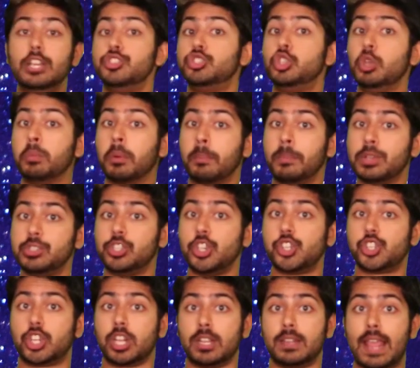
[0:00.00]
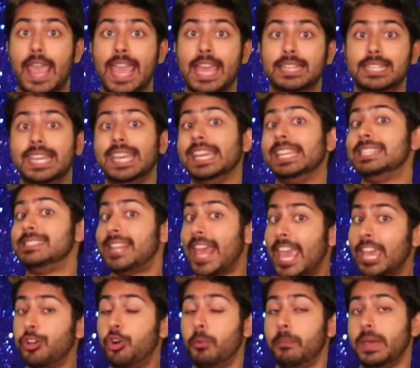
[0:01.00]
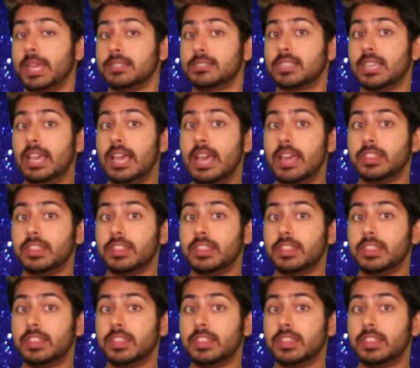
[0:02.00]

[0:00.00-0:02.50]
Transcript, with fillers: superposition and entanglement